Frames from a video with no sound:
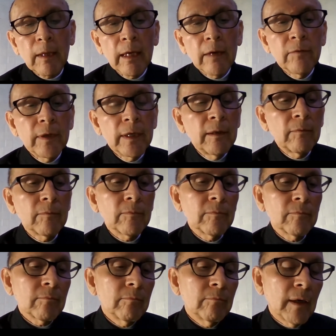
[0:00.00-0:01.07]
Every
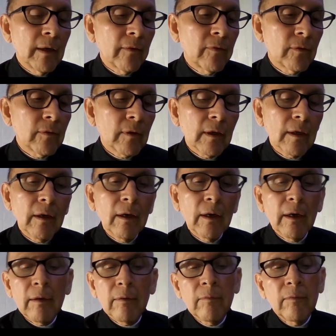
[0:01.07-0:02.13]
month,
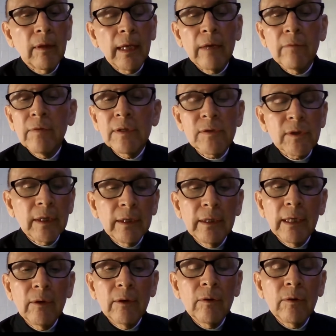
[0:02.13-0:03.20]
every
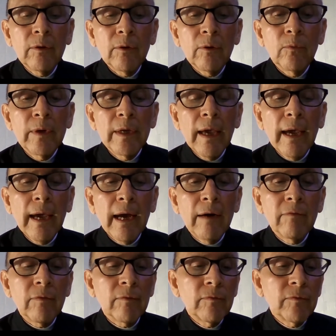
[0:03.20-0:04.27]
Sunday, we
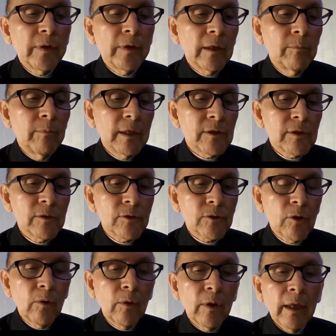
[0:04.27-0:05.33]
have free admission.
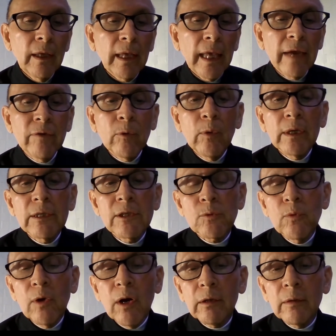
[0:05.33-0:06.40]
So everyone is
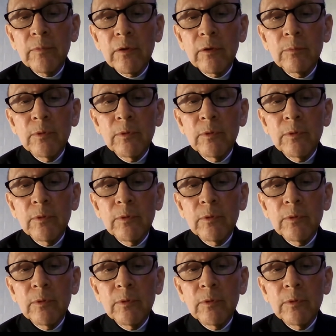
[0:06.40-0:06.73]
welcome to